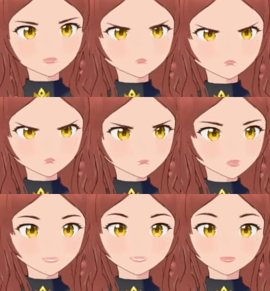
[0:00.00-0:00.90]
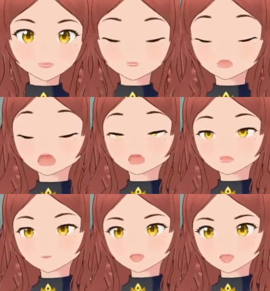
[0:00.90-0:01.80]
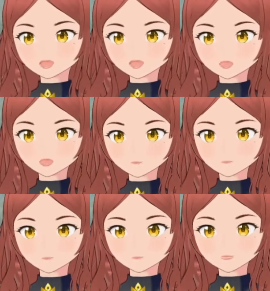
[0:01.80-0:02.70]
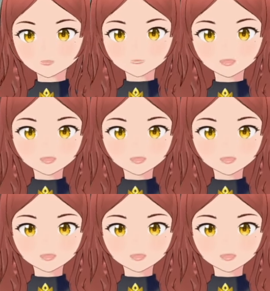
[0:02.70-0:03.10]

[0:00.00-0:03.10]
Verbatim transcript: on Altina, right? Um, and then